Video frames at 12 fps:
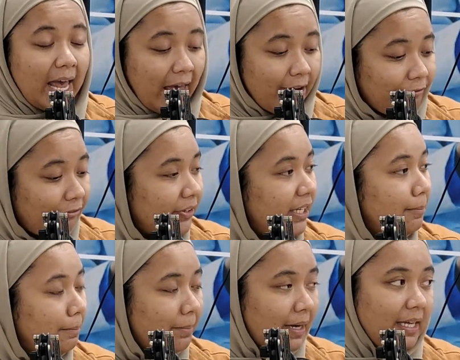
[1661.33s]
effort,
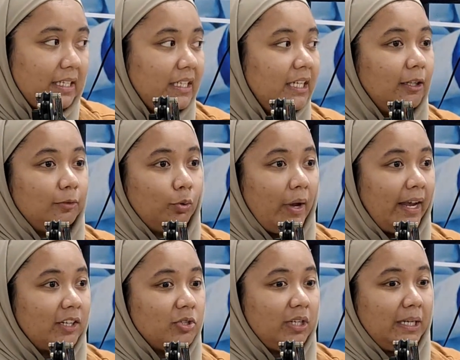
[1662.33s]
money to
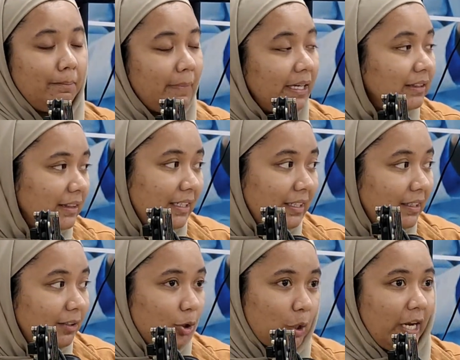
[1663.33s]
actually
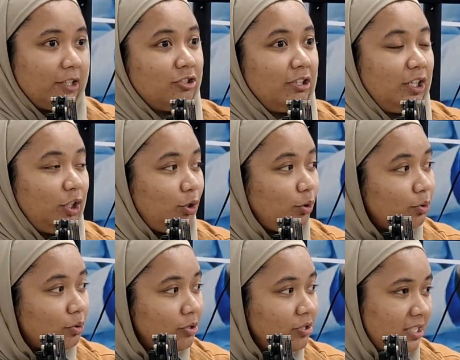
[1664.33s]
maintain, to actually
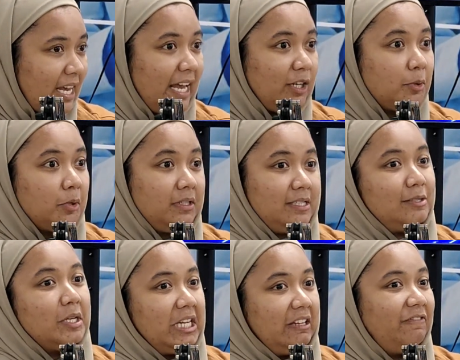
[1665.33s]
use, and it's
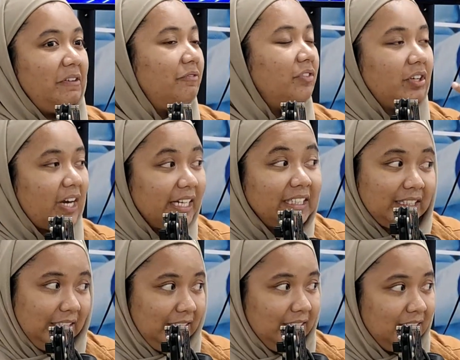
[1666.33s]
not even variety.